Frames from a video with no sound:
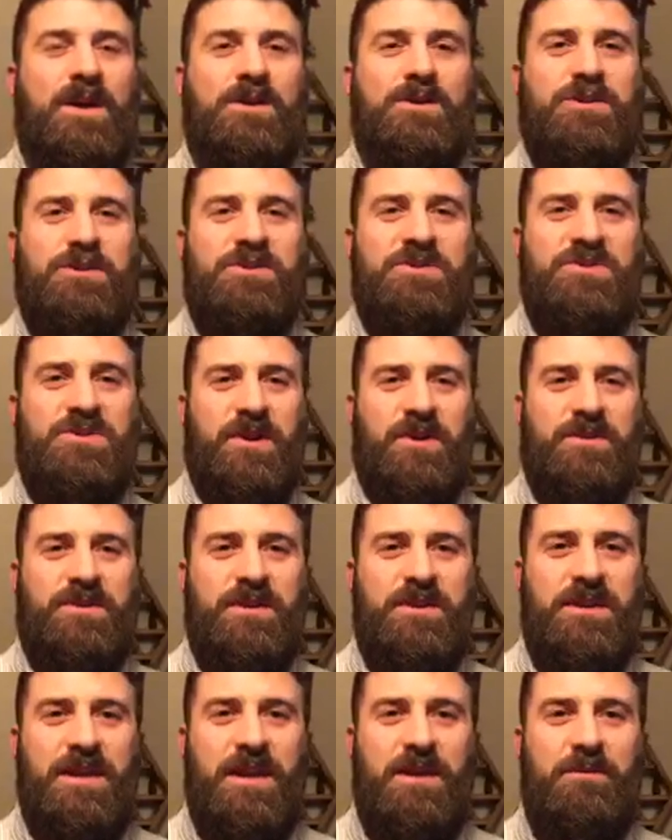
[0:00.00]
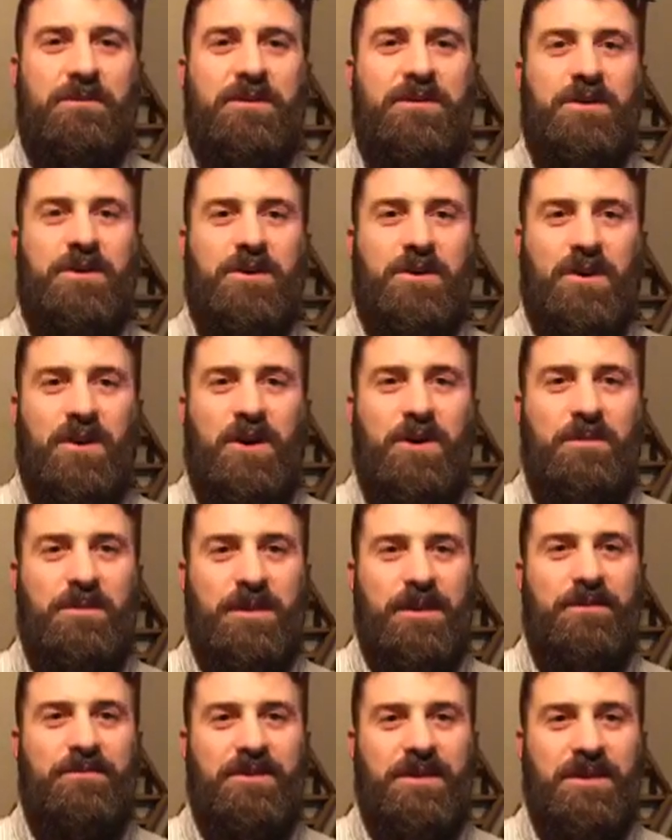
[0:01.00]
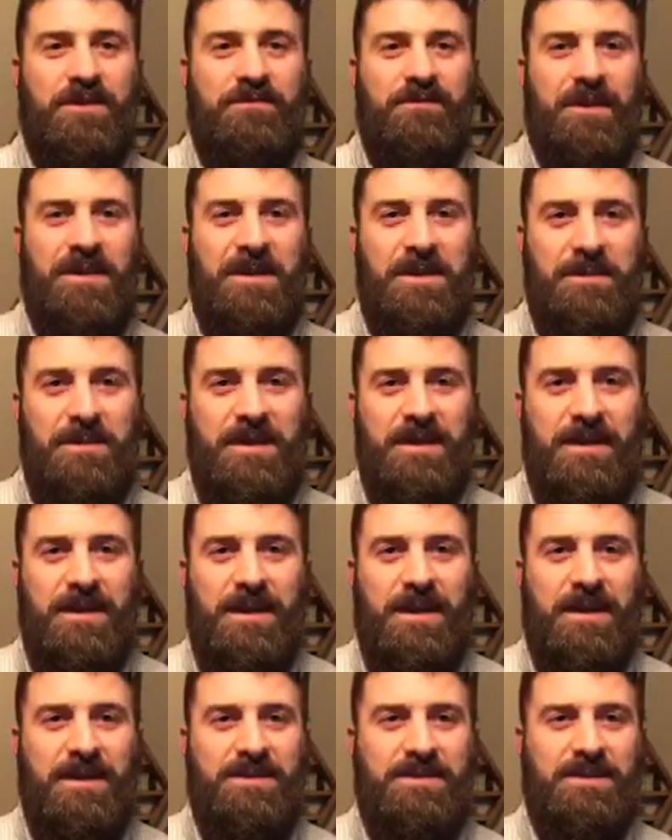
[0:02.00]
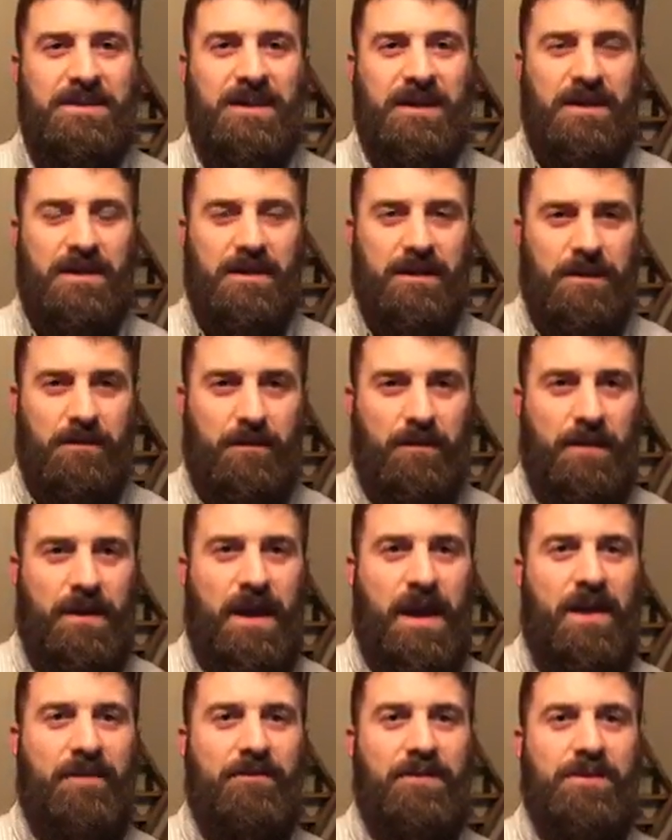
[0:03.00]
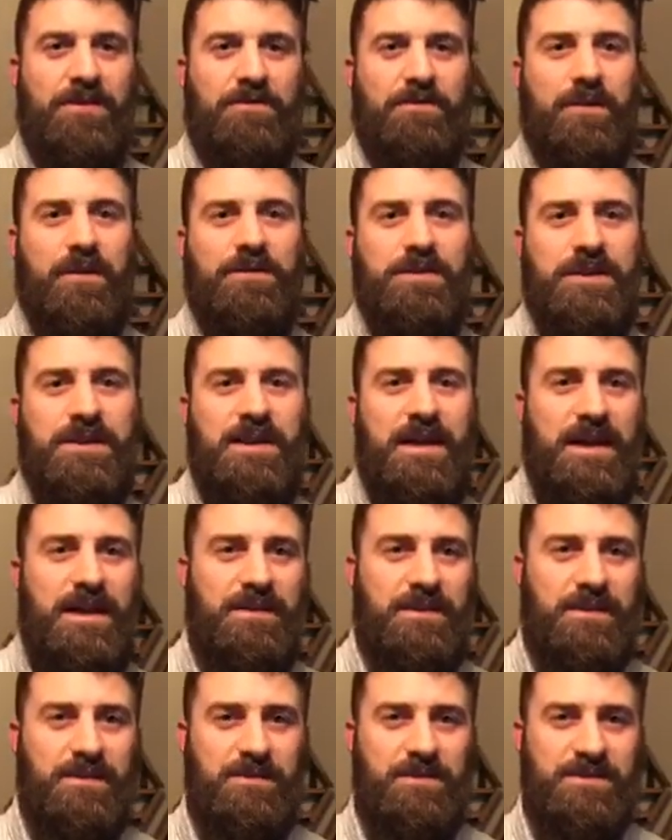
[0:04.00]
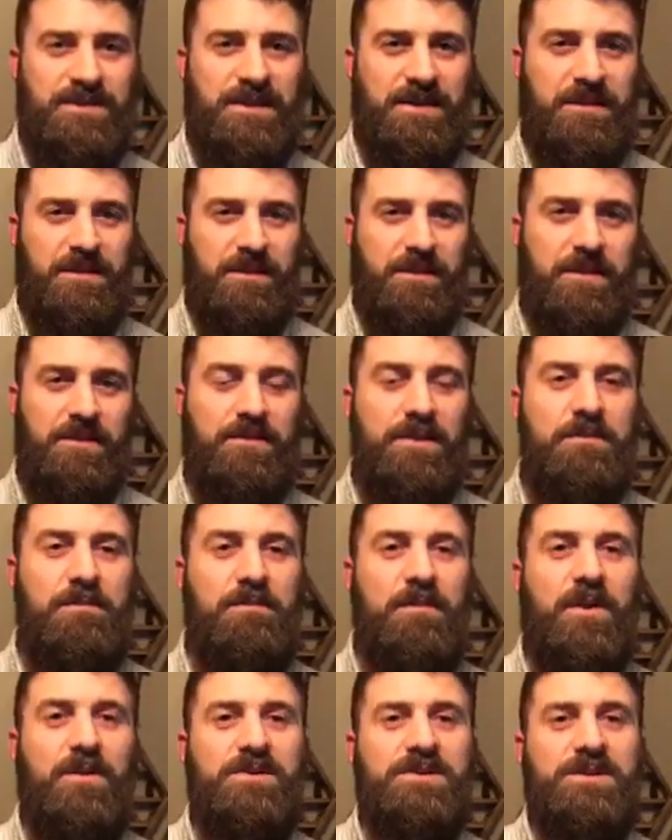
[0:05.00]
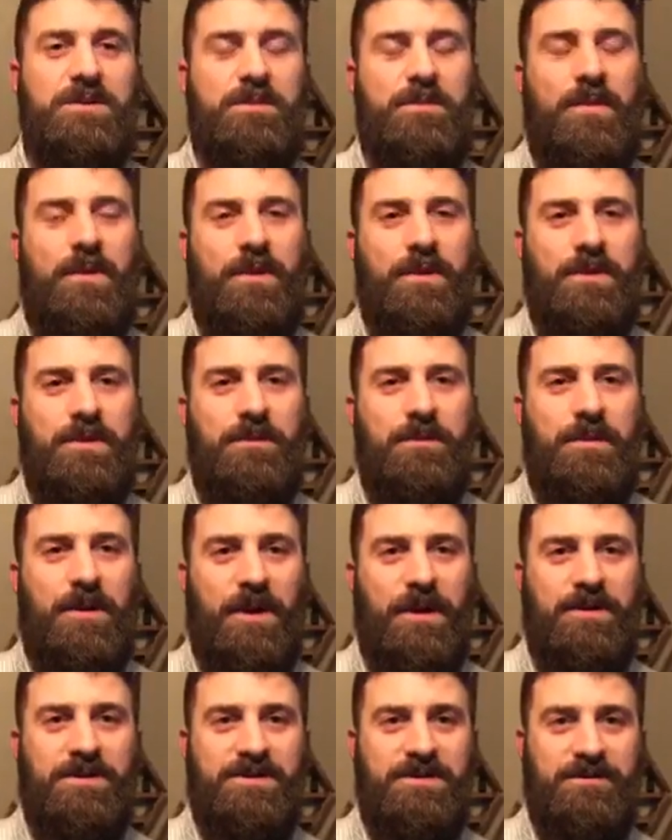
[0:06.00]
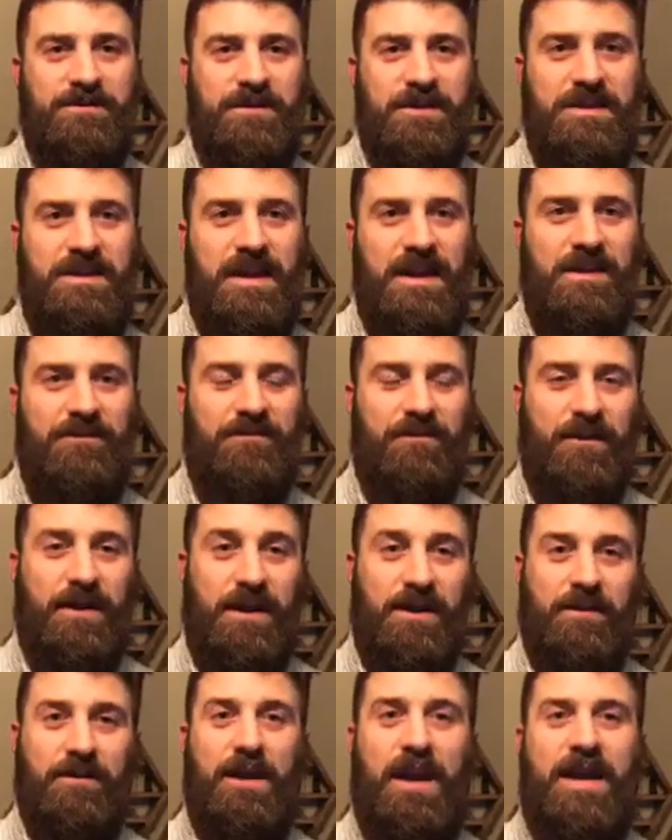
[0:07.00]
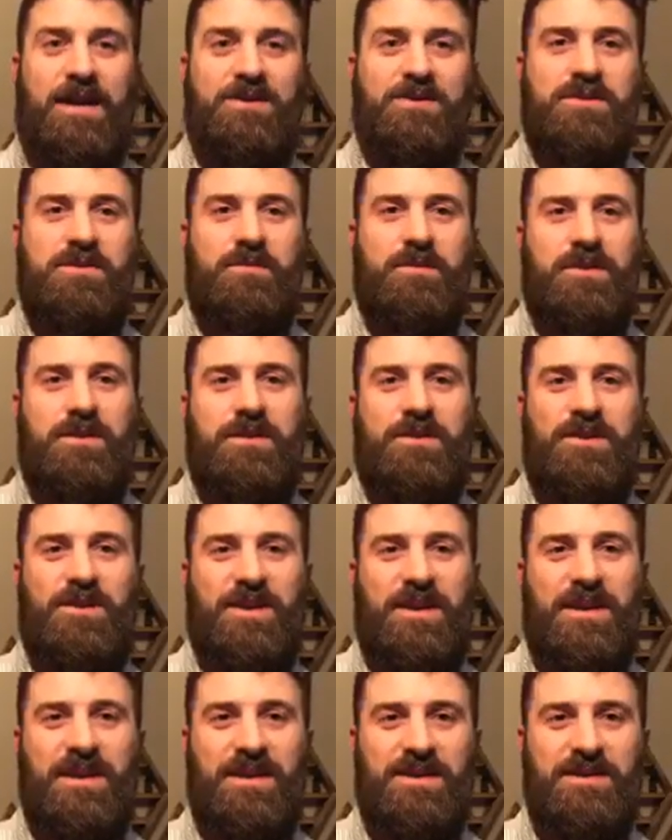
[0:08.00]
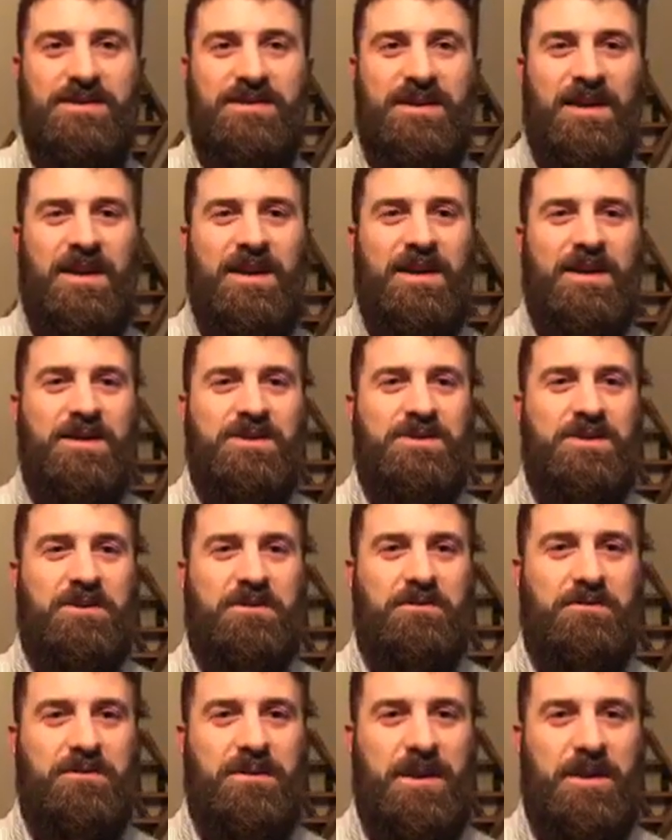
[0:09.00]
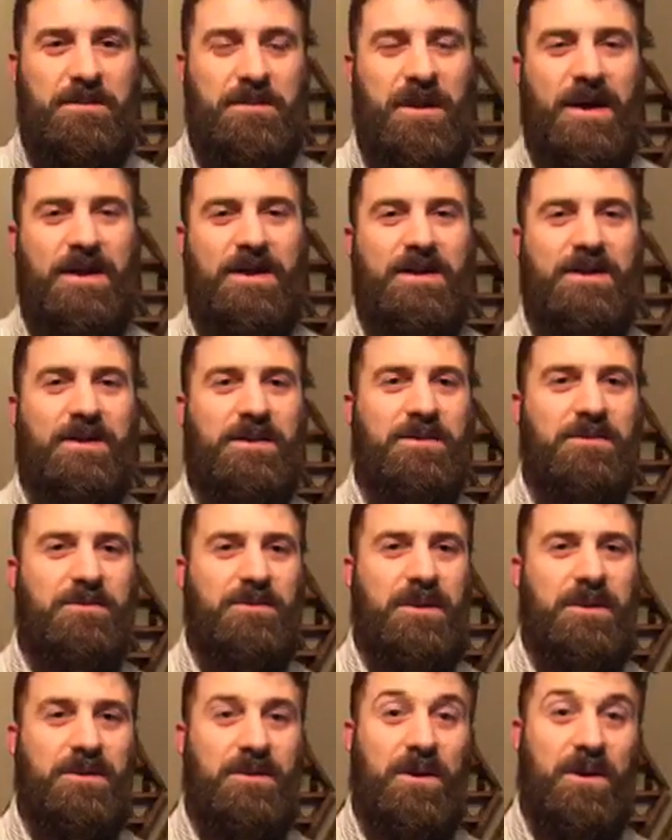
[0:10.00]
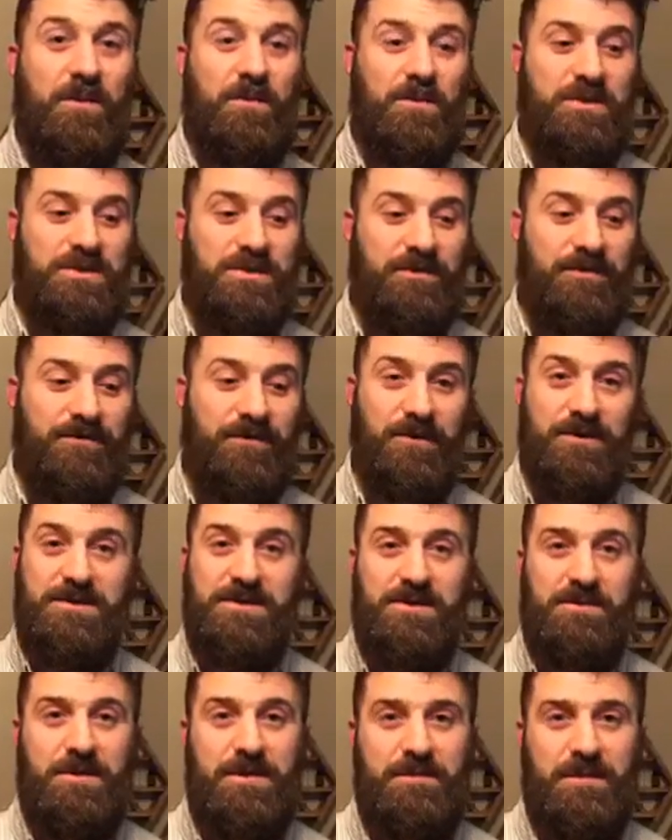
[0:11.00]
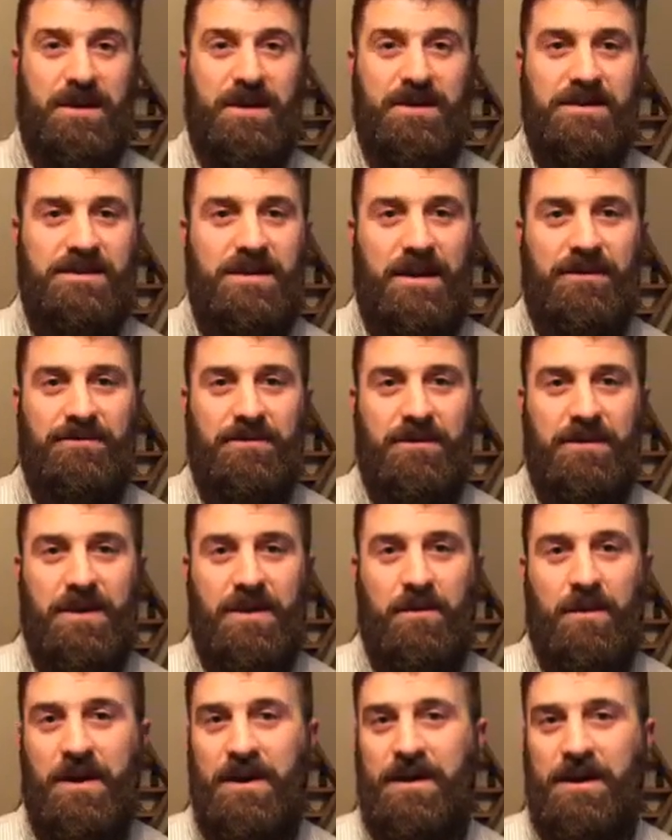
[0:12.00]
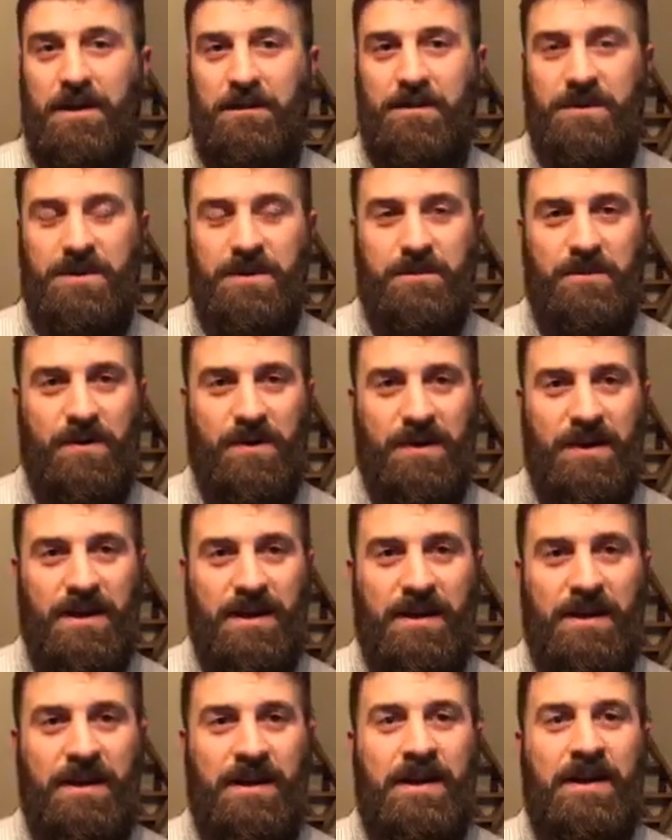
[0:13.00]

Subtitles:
just start the day with a calm, loving environment, and to kind of have it throughout the day. And it was said that the 3 most important parts of the day for interaction with your kids to create bonding and create calm was the first 3 minutes after they wake up in the morning,